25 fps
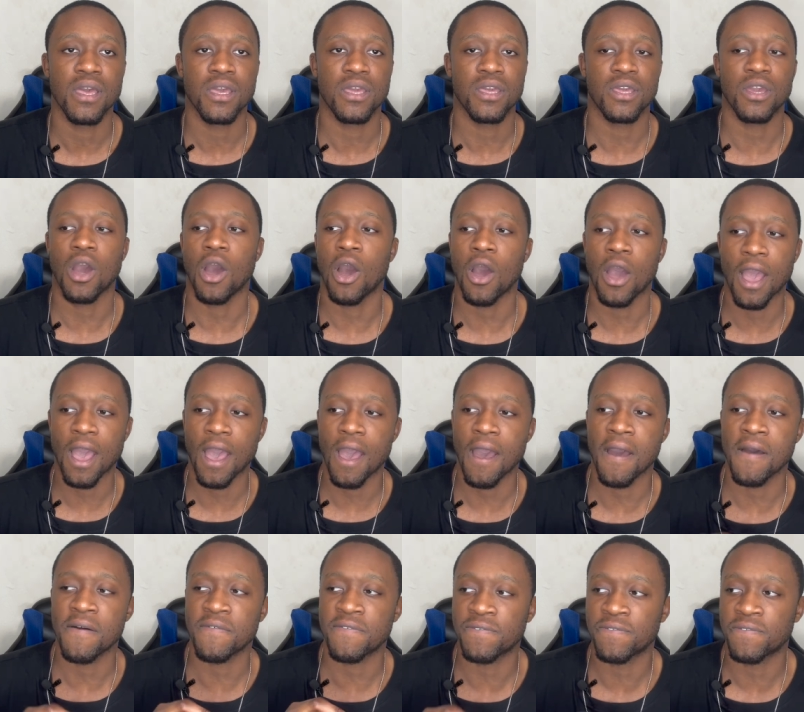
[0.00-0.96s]
y'all
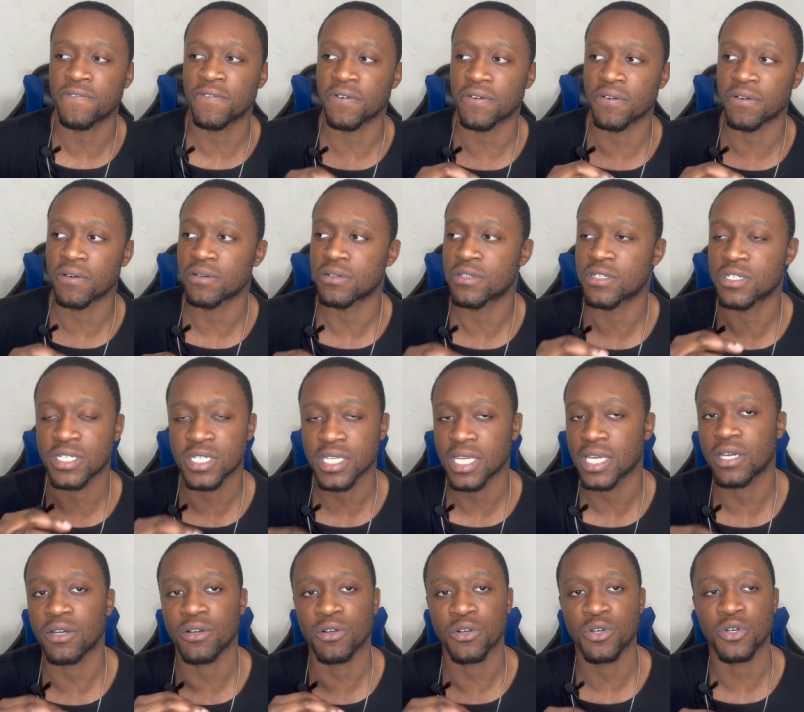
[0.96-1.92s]
have for
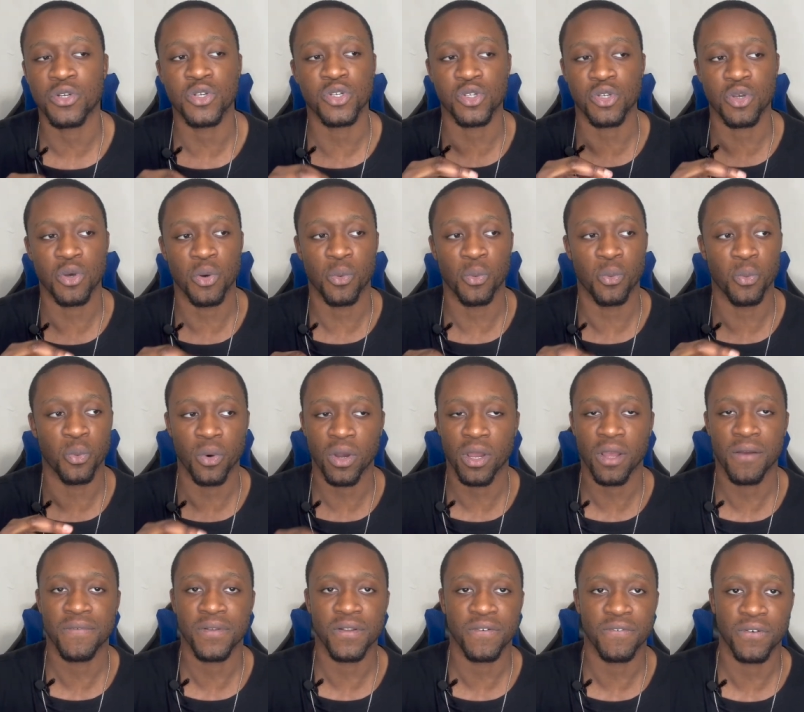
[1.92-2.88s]
sneakers or
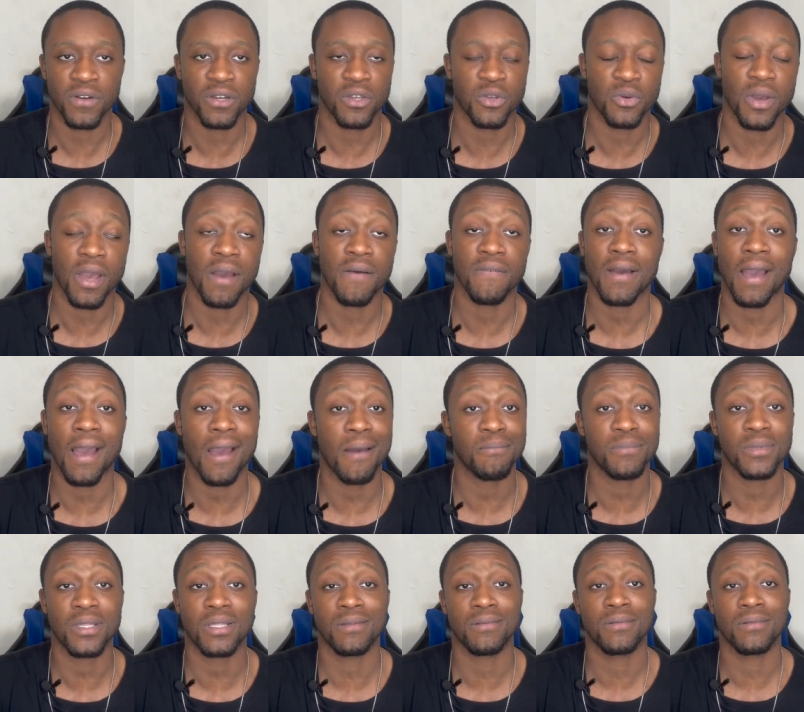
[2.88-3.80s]
whatever the fuck you have. I'm